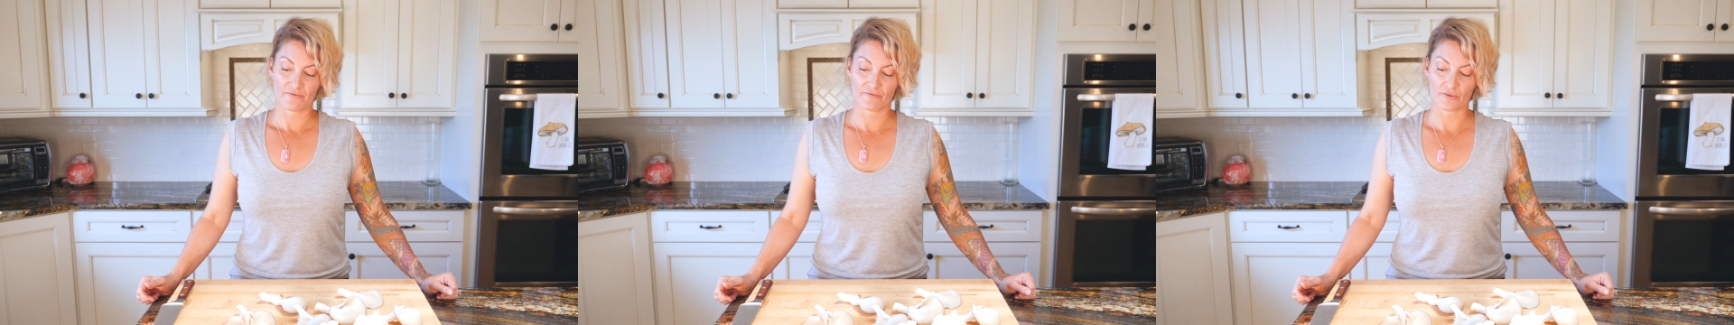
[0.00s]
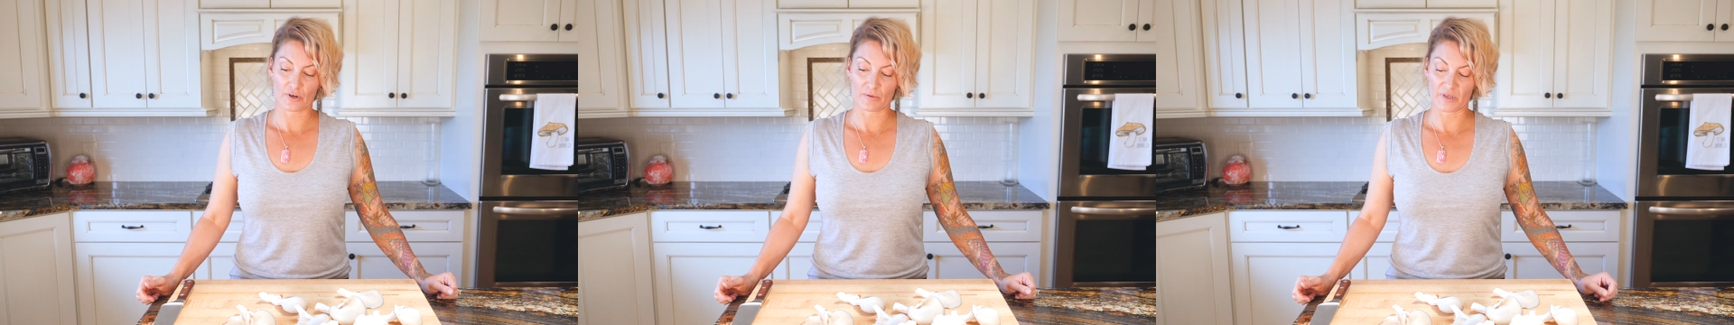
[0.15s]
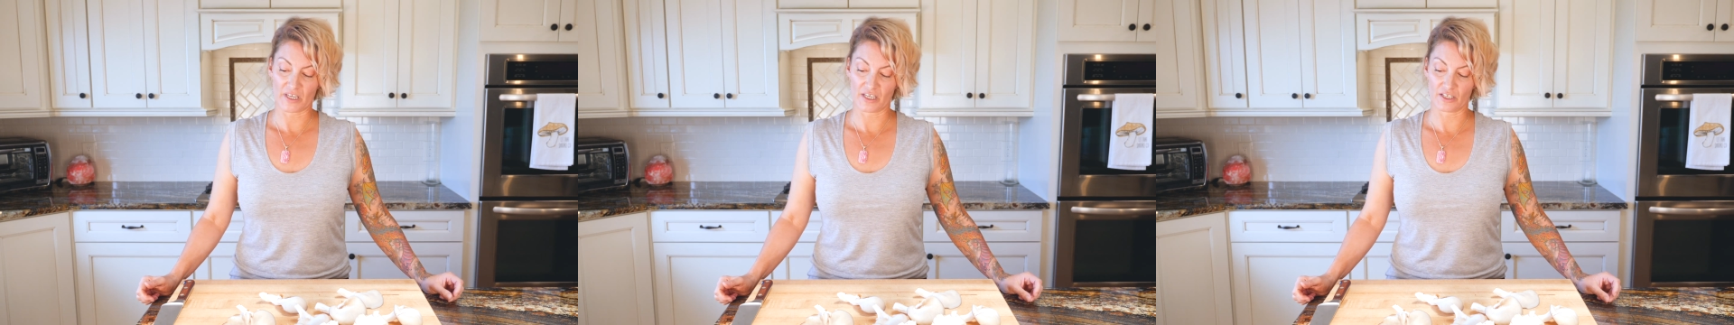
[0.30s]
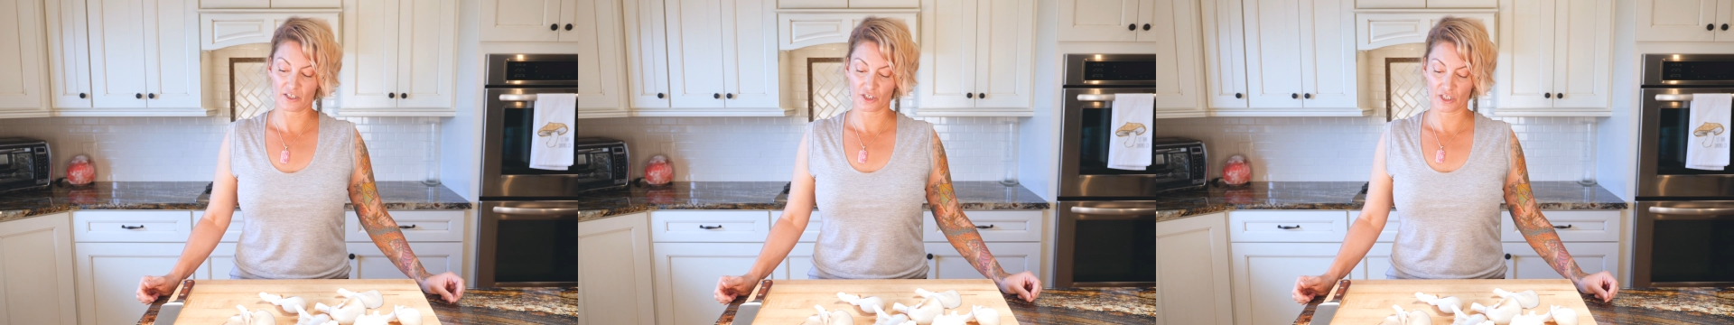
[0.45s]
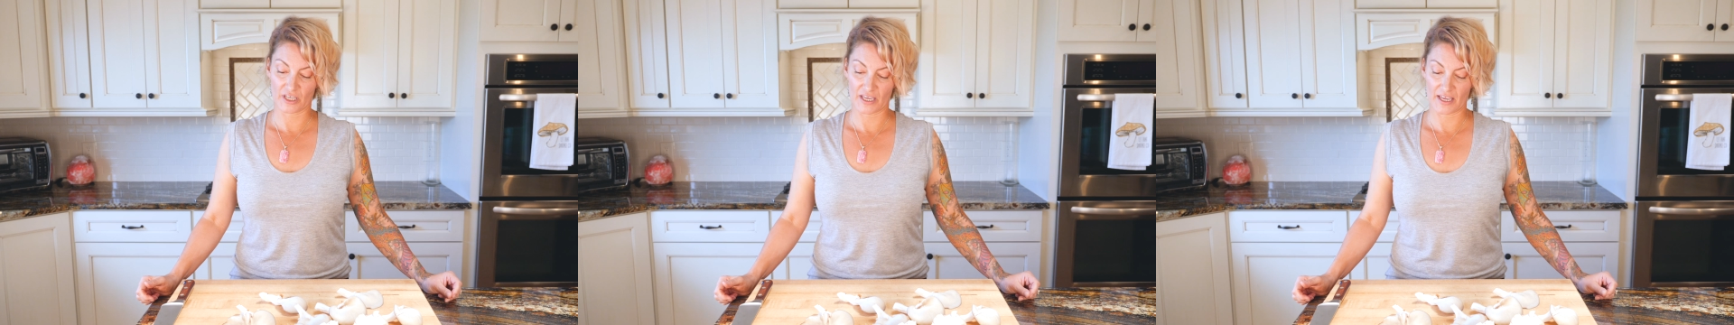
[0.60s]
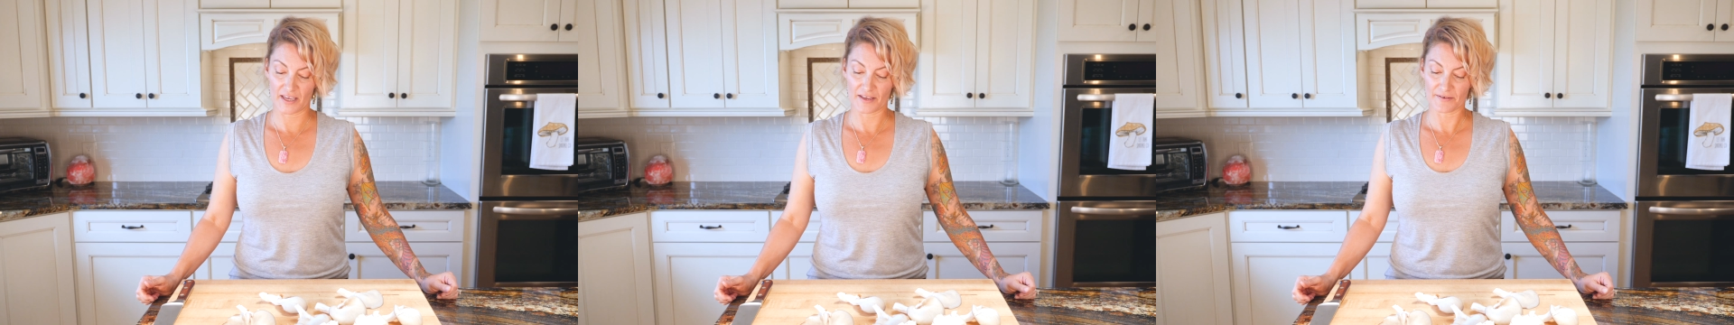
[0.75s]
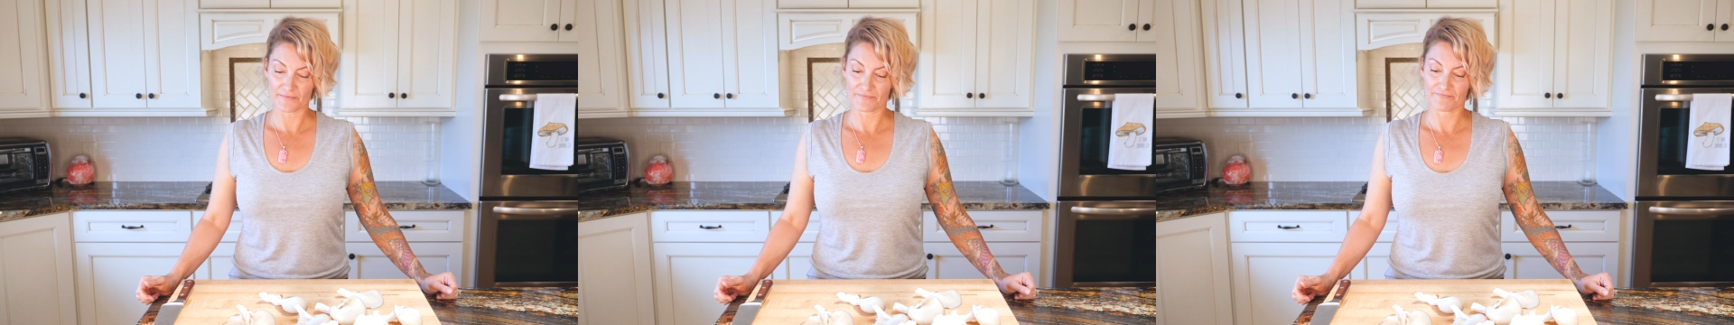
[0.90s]
from each
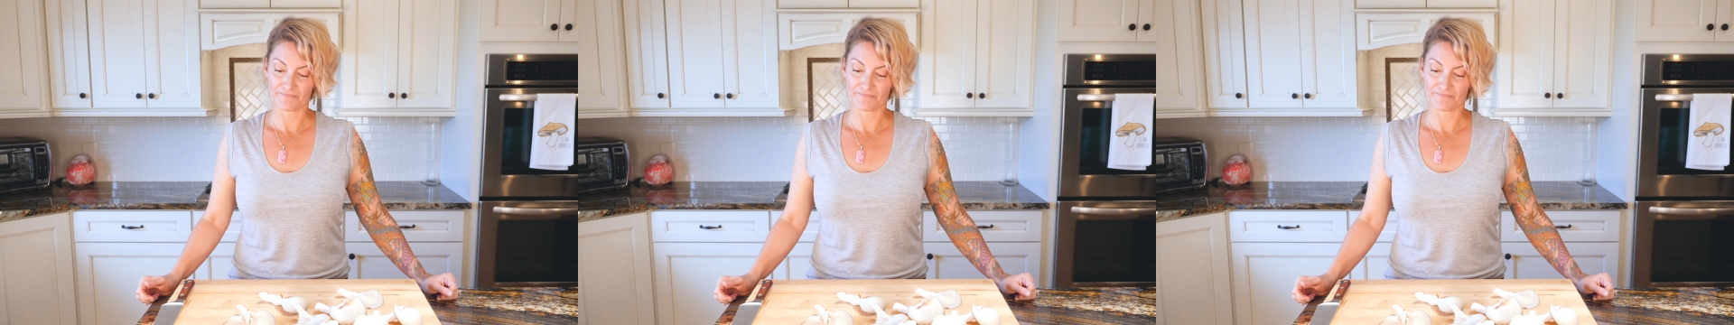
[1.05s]
kit.